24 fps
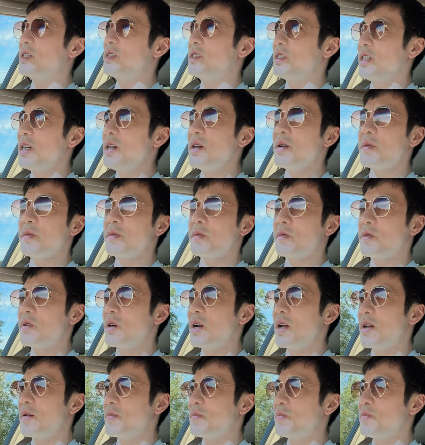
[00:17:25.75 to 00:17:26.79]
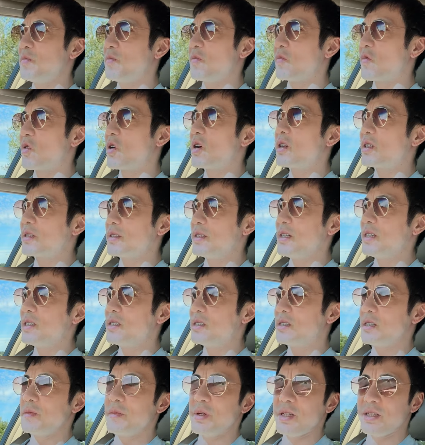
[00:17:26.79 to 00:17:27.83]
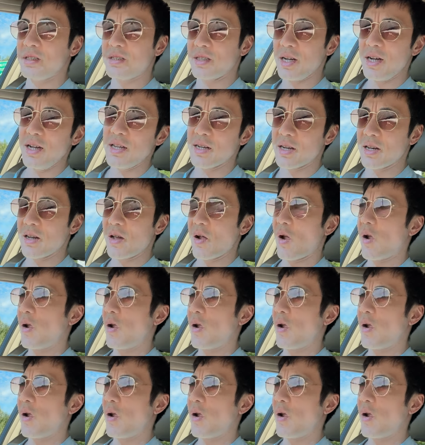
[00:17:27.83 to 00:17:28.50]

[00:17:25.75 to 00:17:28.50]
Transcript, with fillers: gym where work needs to be done.